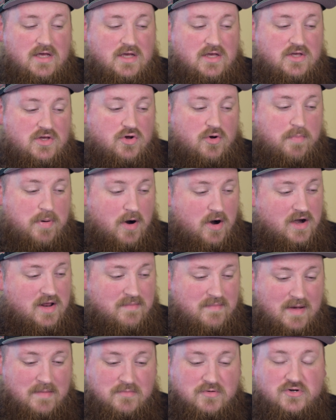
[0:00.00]
your party
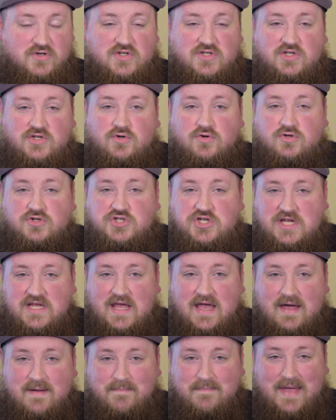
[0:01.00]
members, your
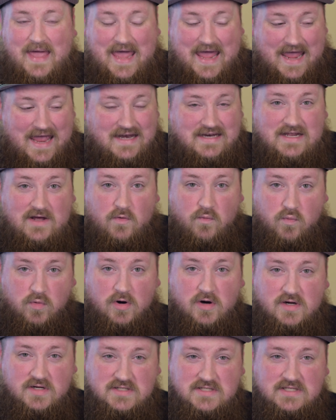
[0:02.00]
GM, and it
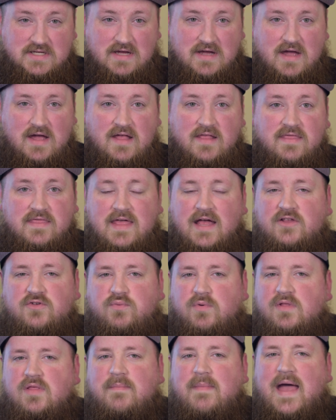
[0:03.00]
works, that's
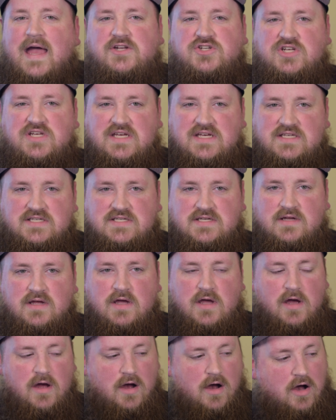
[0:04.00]
where the magic is.
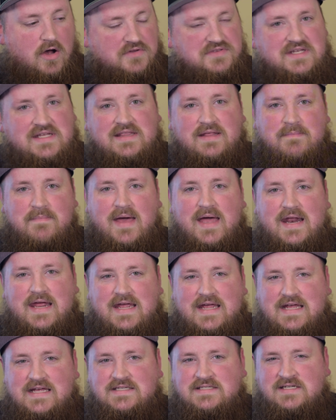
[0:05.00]
Alting the meta
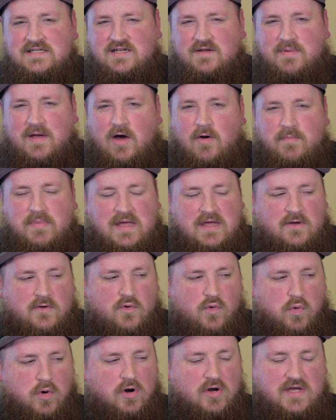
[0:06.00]
isn't about being
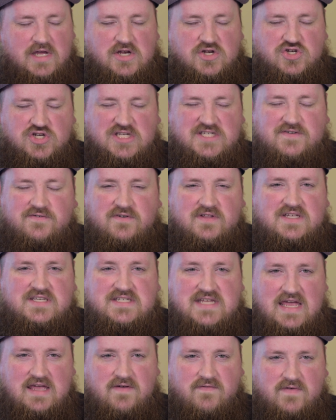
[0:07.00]
quirky just for the
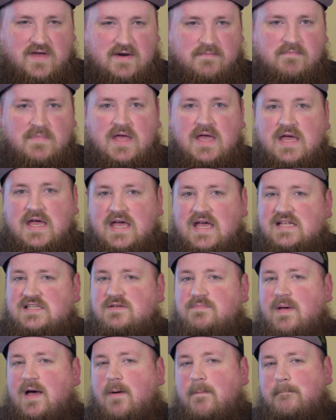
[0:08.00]
sake of it, it's
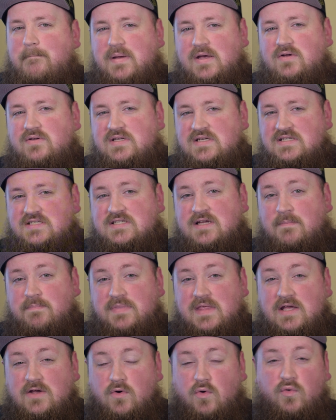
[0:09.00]
about building
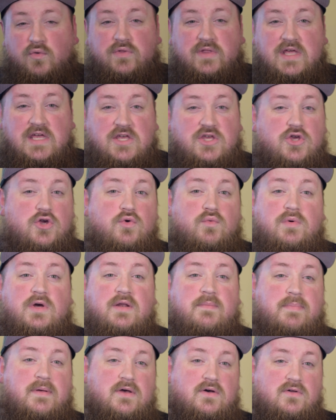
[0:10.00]
something only you
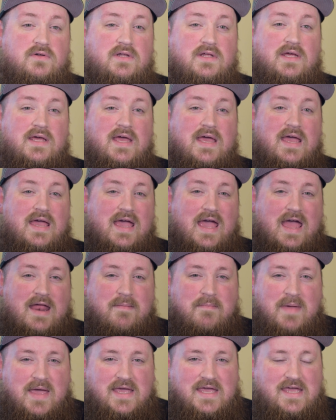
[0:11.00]
would build
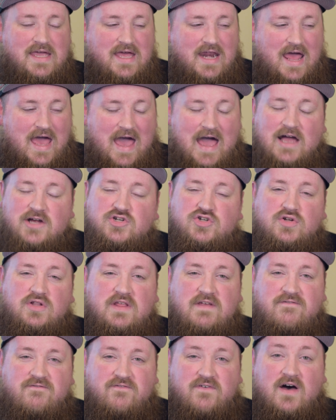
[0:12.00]
and making it
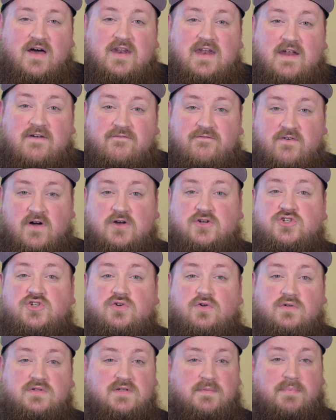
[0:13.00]
actually fun and
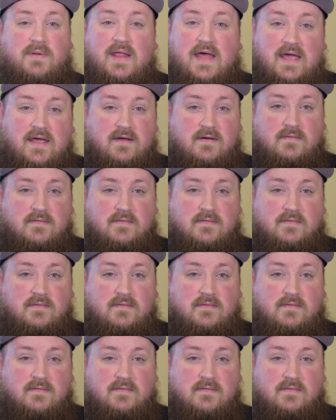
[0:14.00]
functional to play.